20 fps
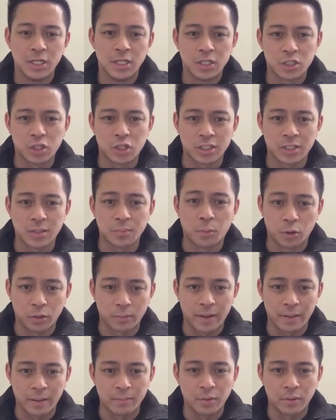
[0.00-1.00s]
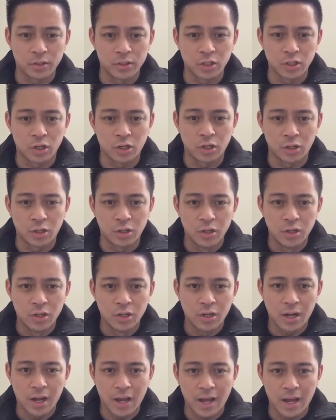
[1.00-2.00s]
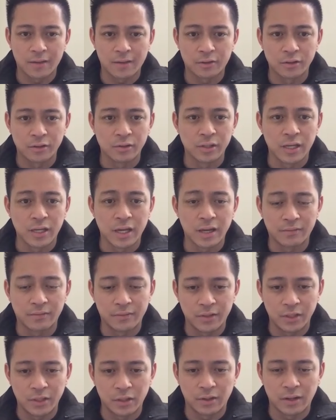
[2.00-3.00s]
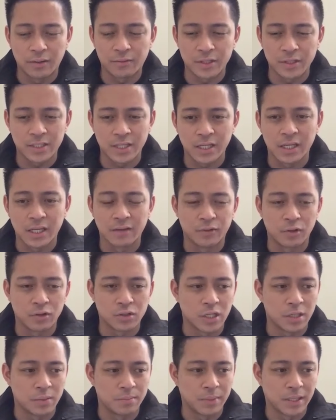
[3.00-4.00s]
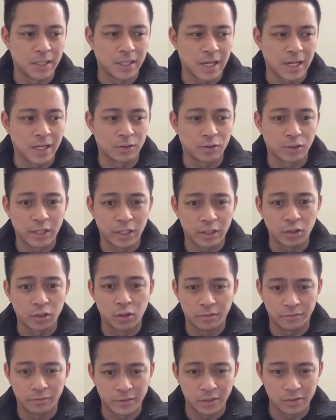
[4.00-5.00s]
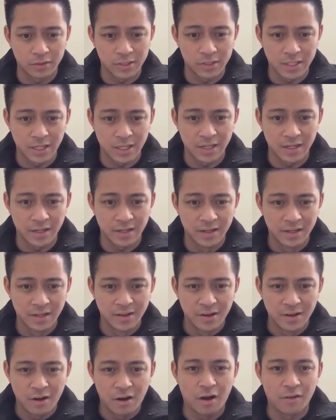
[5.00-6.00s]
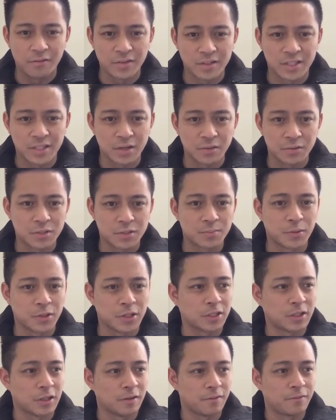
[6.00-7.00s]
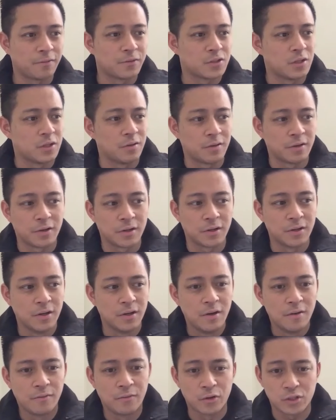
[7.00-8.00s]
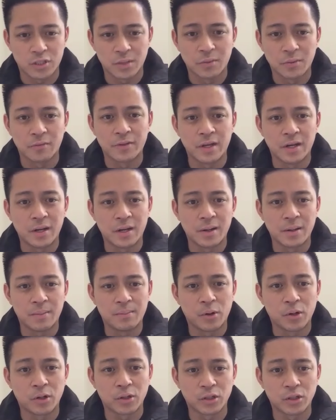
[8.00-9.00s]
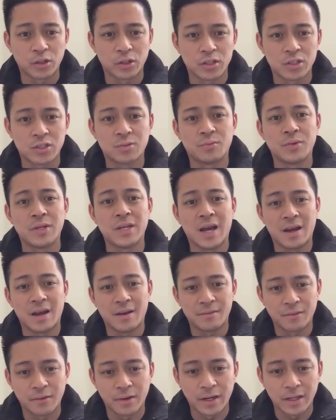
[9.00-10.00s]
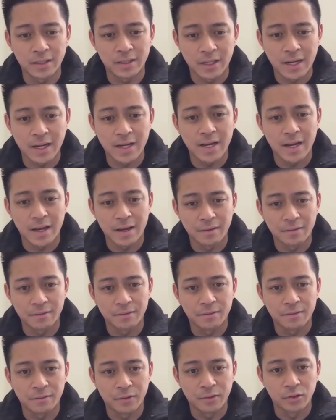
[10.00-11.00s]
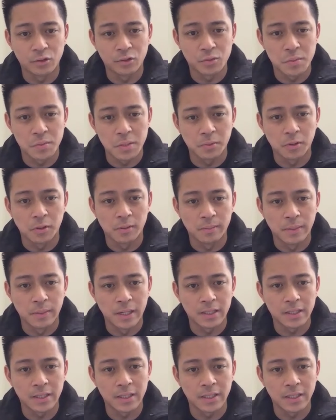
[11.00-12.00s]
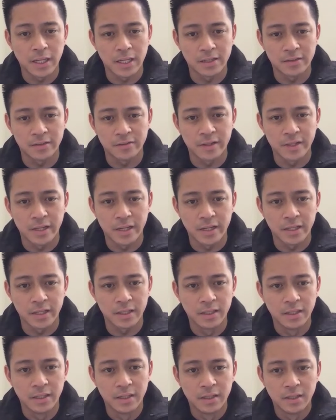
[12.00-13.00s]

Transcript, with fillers: So as a board member, so I had to give, you know, I wouldn't say give those up, but like I had to let go of those. And uh, obviously, it was pretty tough. for some of the partners we have, right, that I have for those people, but in the end of the day,